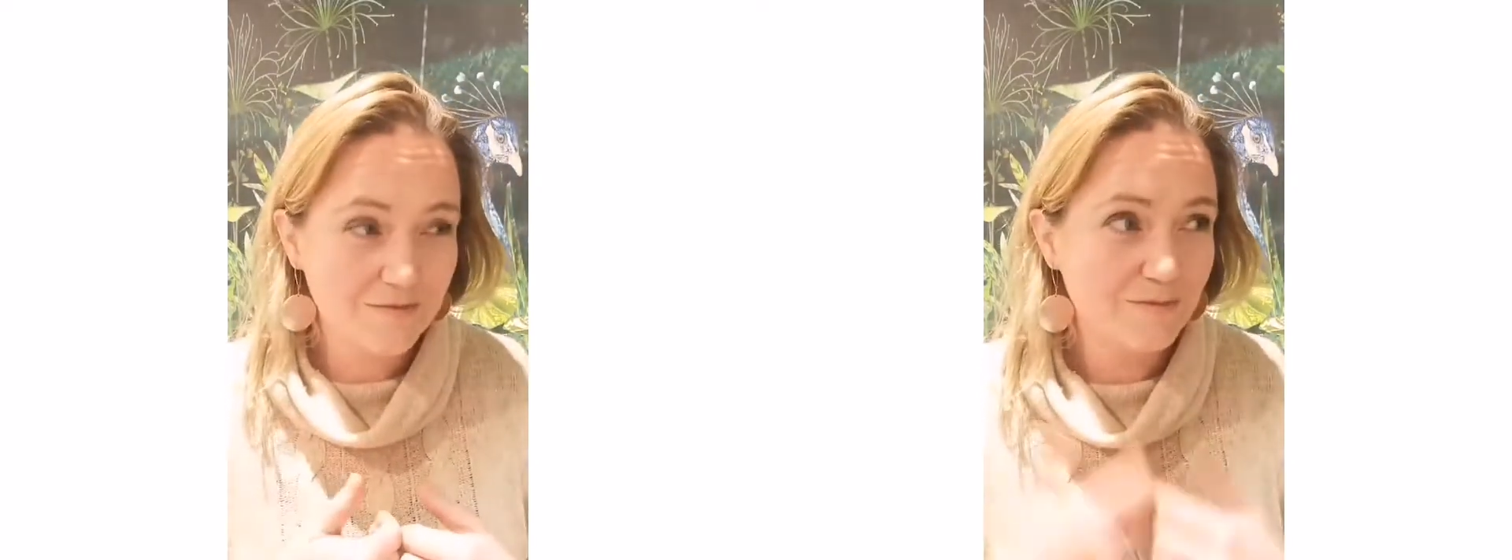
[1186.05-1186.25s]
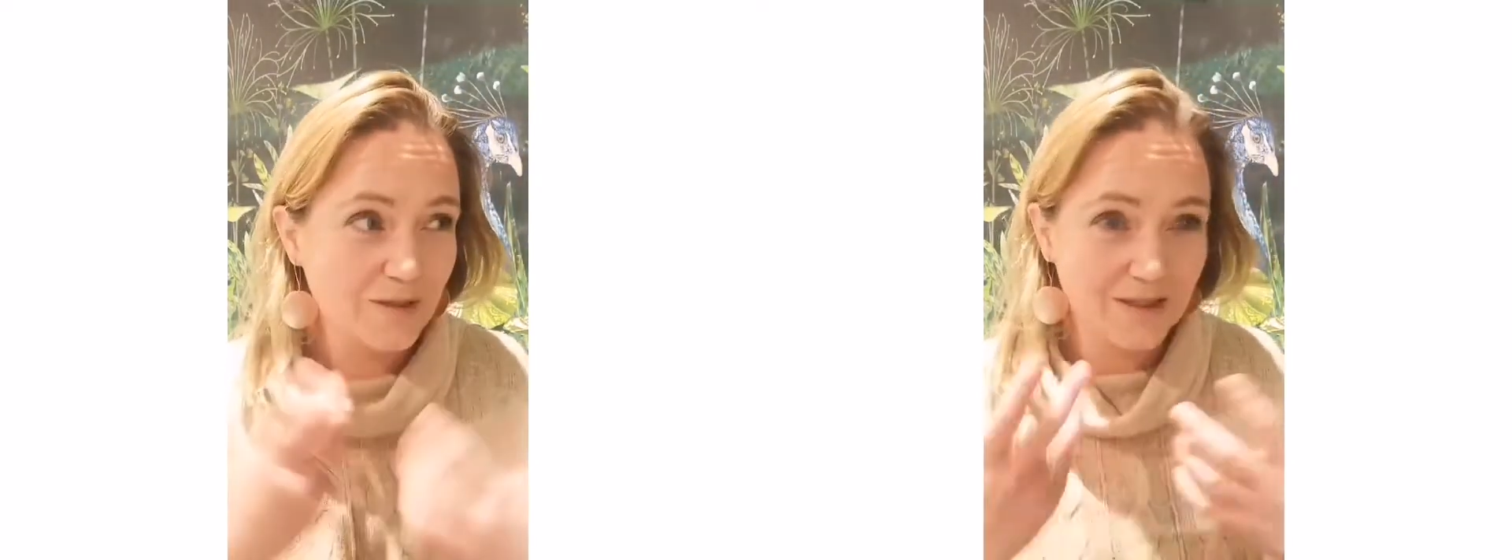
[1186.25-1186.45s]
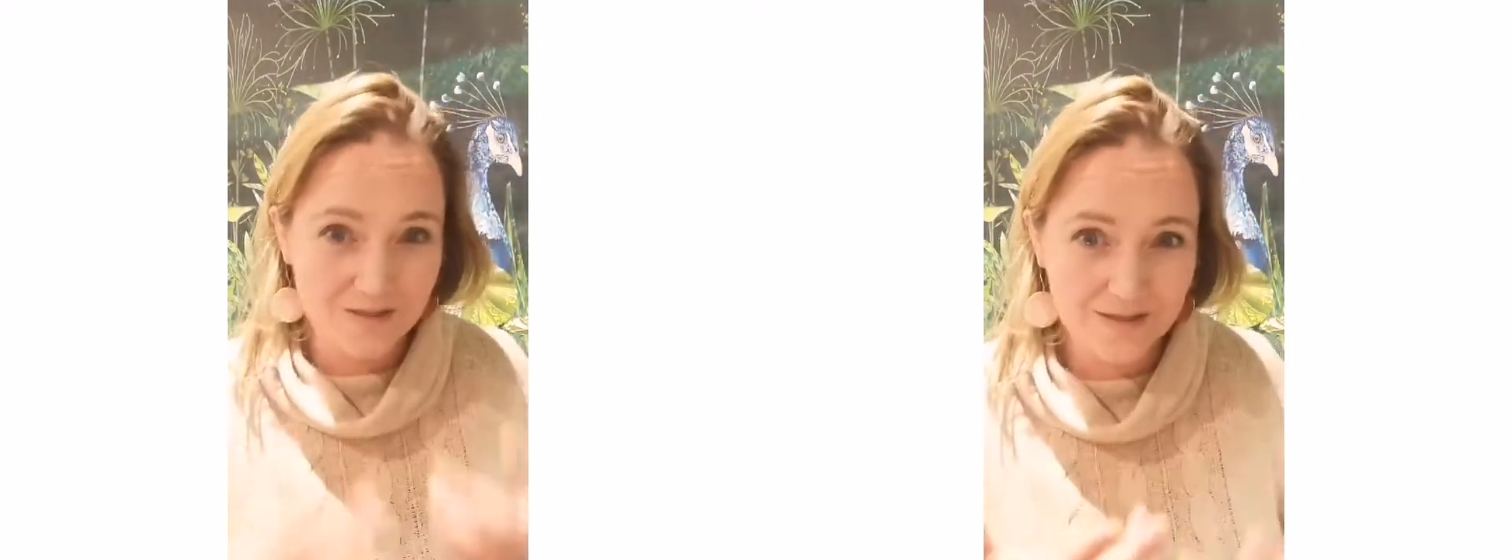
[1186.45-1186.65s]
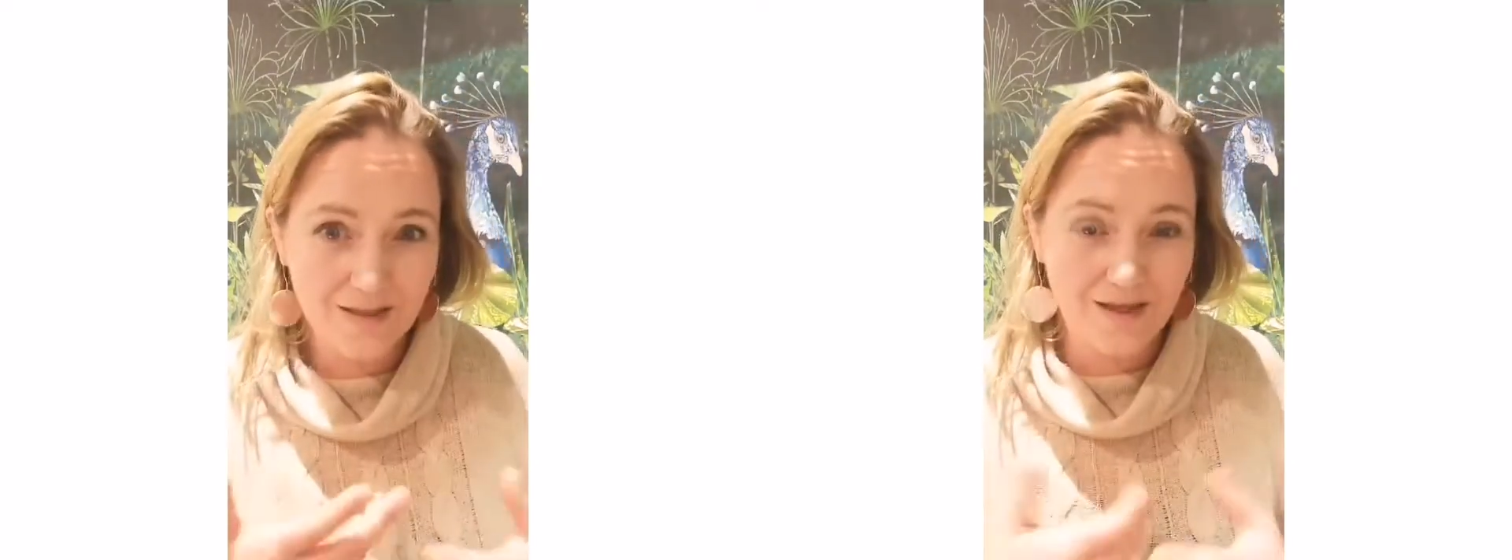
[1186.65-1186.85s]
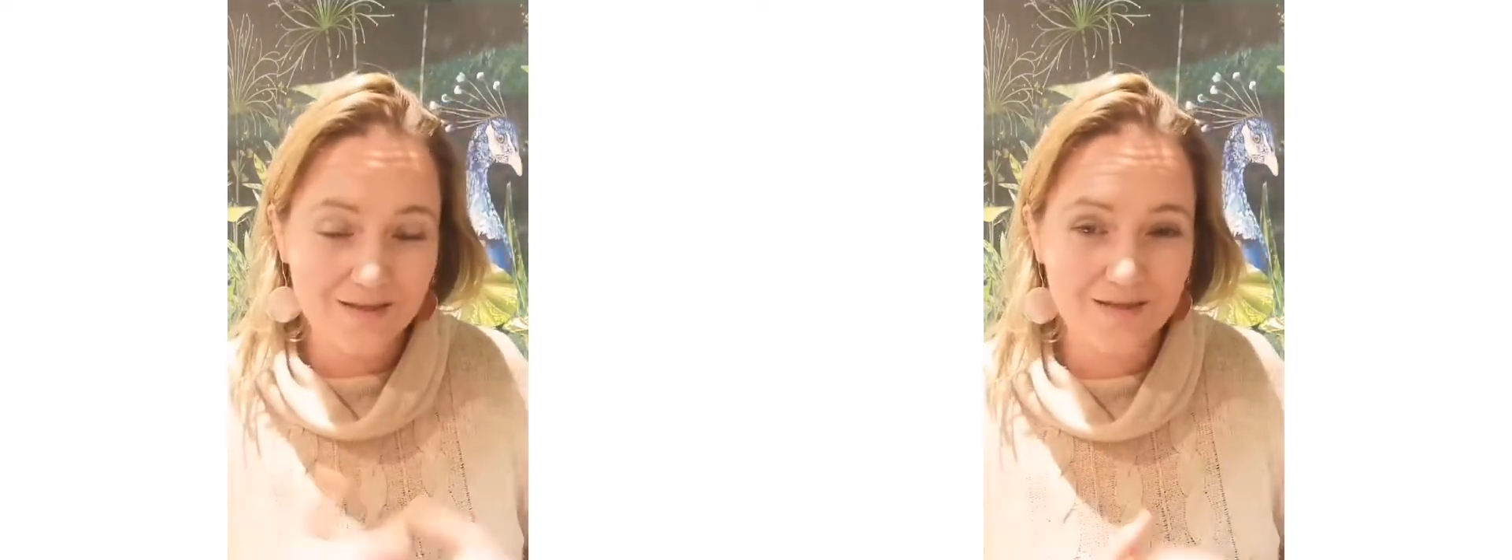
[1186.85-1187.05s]
because
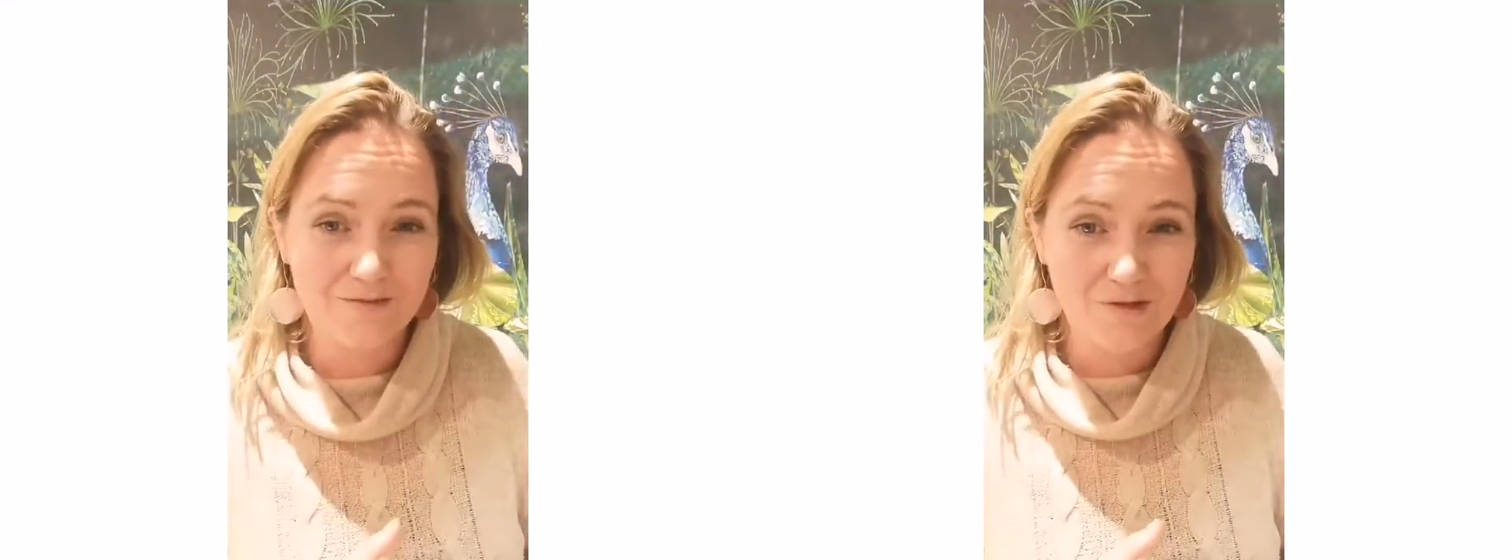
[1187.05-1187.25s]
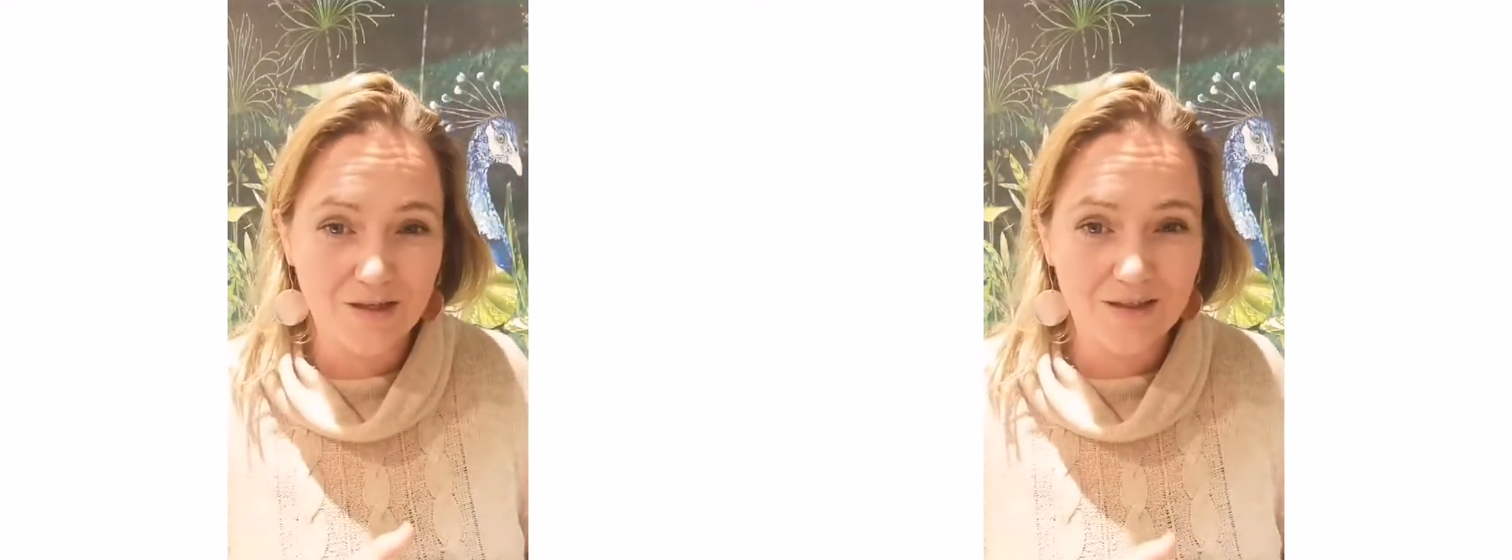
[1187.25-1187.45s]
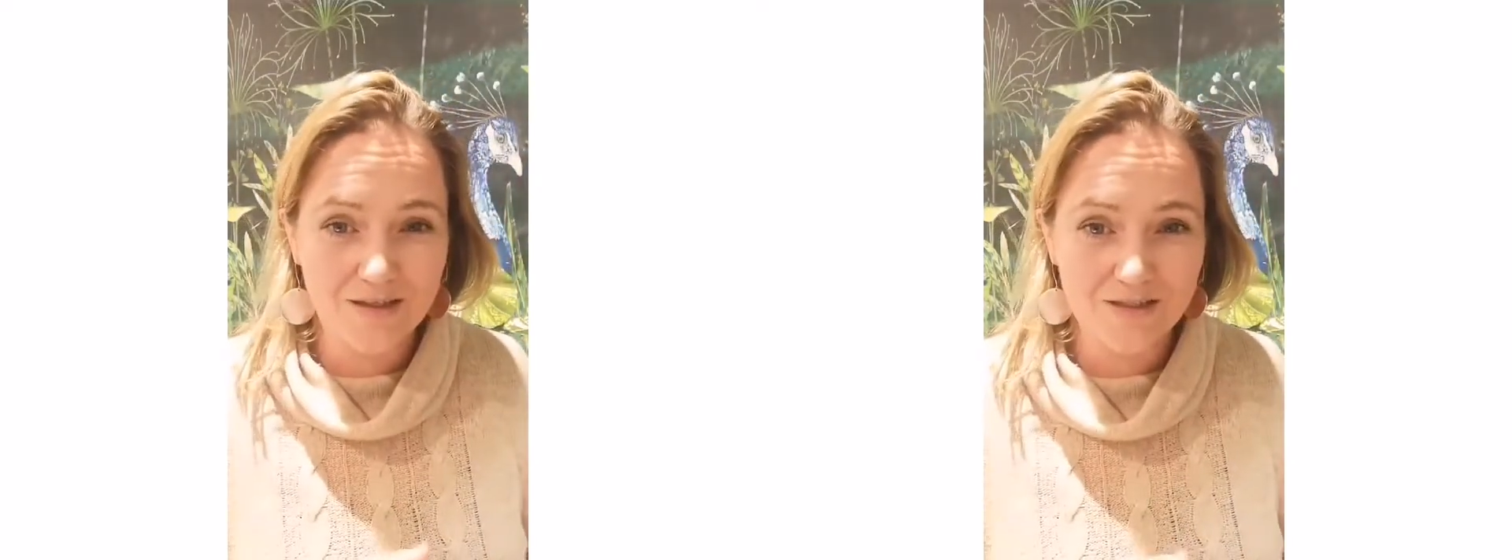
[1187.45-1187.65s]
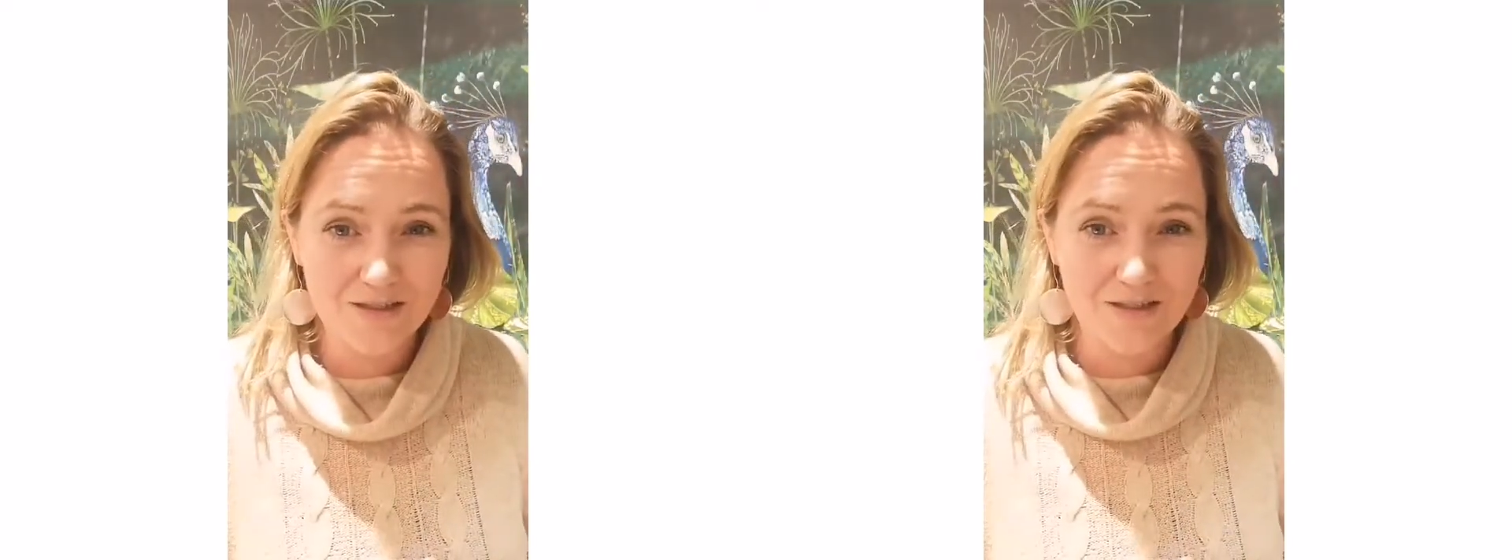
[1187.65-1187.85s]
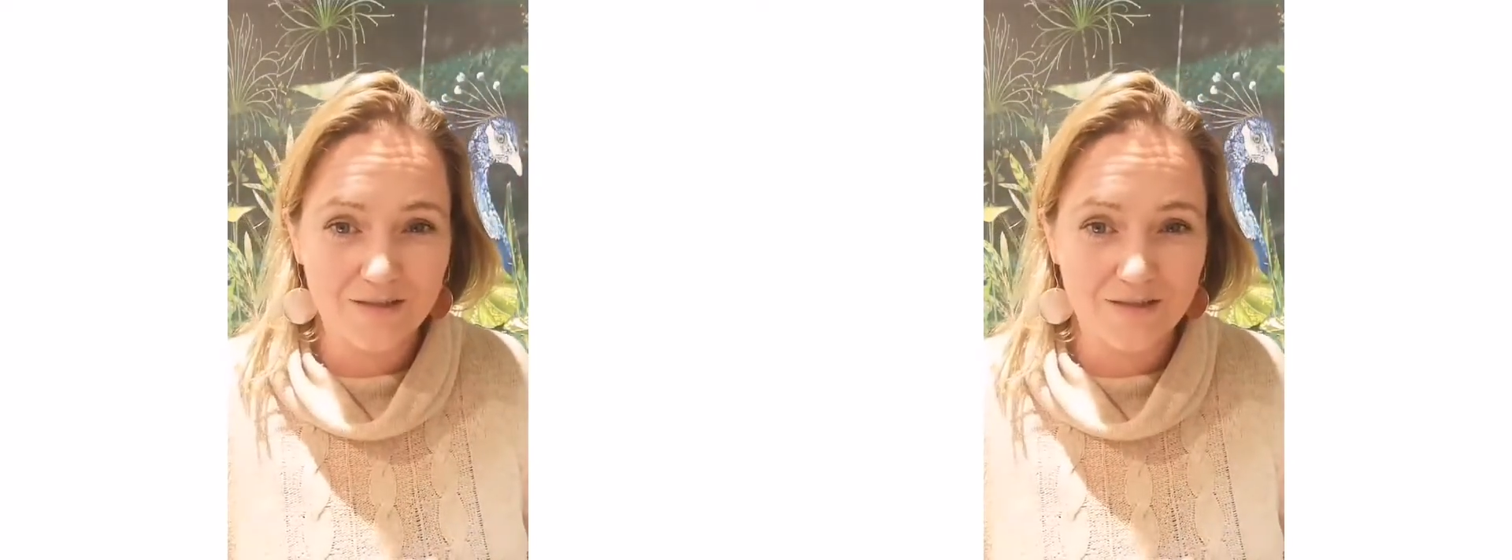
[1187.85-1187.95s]
that's the right thing to do.